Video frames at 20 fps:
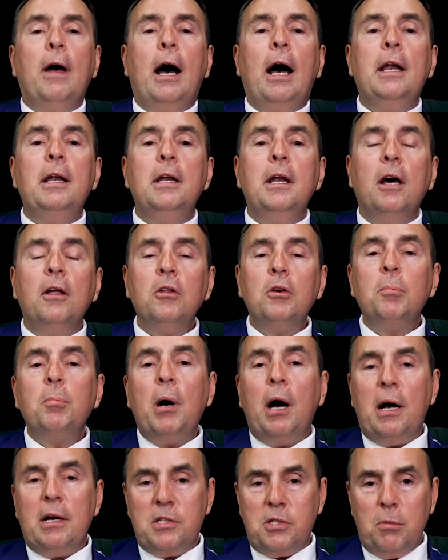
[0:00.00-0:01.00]
Another
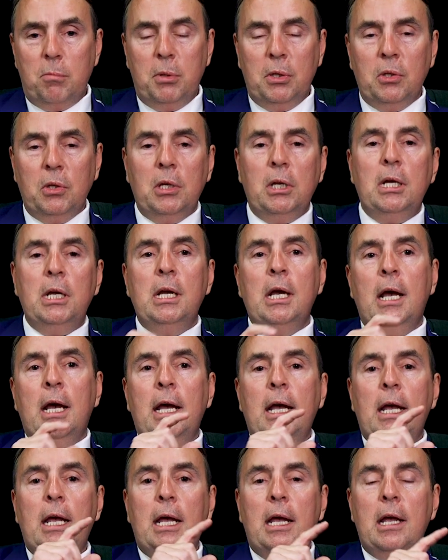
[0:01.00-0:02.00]
possibility
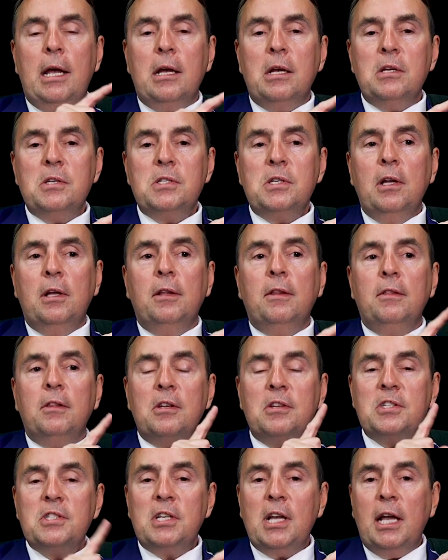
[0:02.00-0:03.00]
is the
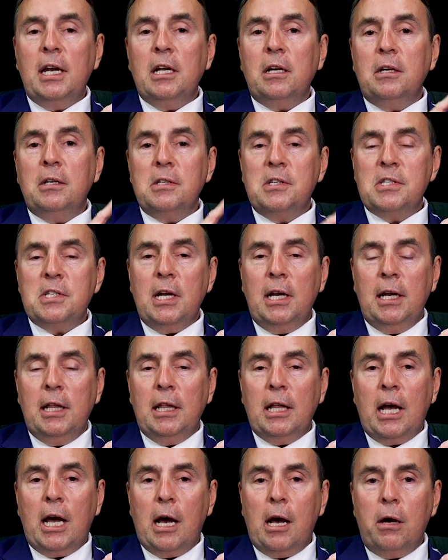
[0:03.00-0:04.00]
Senate could say to
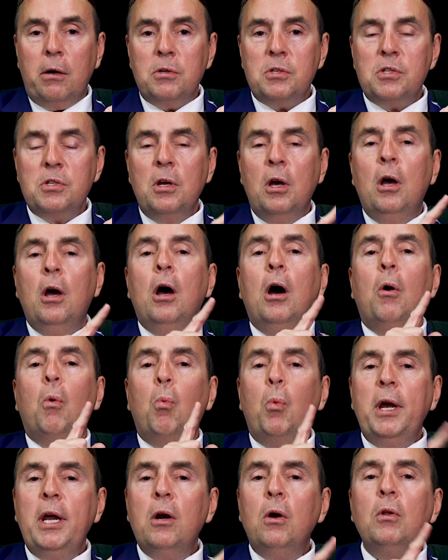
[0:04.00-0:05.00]
the House,
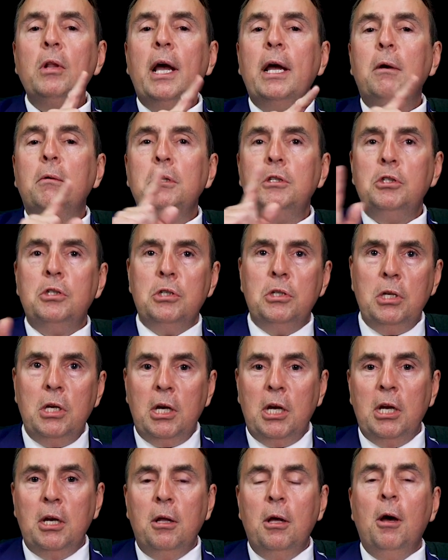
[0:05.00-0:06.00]
we don't like what you
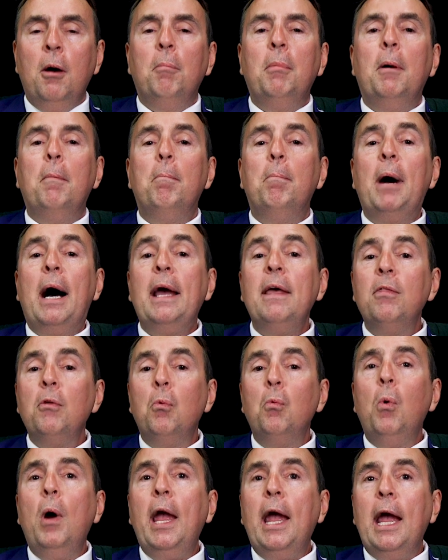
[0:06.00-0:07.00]
did, but by the
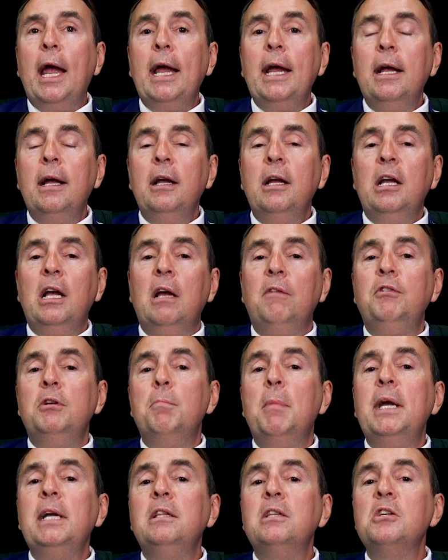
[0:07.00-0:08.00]
way, if you
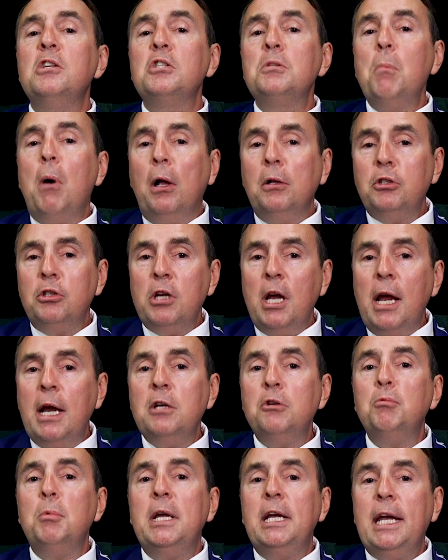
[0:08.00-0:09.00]
make this small
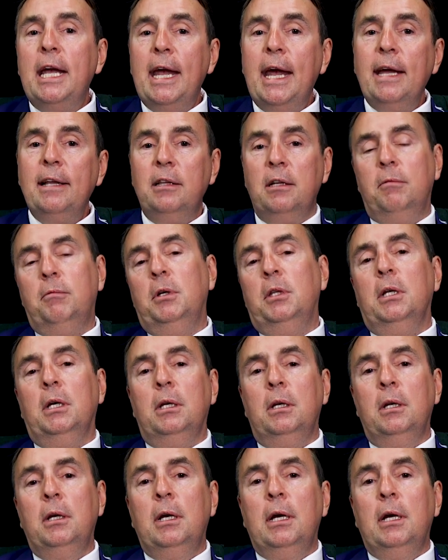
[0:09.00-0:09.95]
change, we can live with it.